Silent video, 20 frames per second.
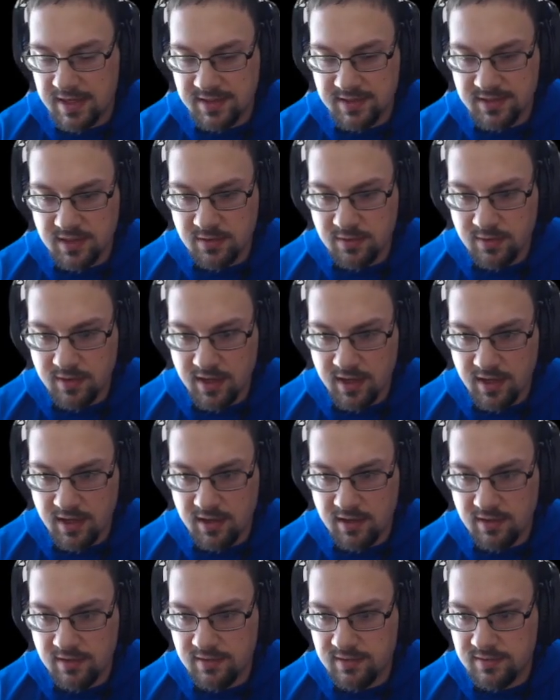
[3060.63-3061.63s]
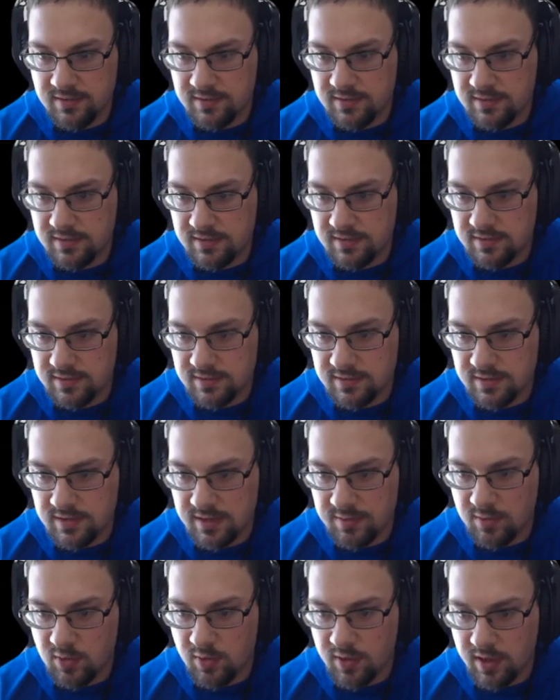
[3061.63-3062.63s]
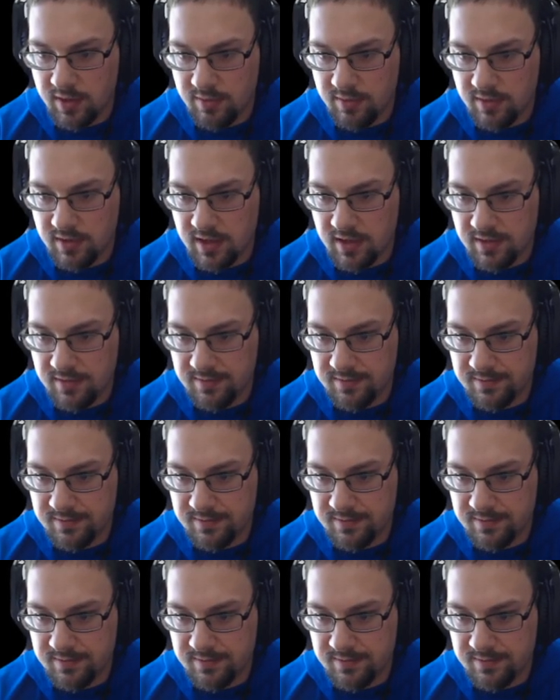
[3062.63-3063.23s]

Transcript: is okay. I'm okay with it.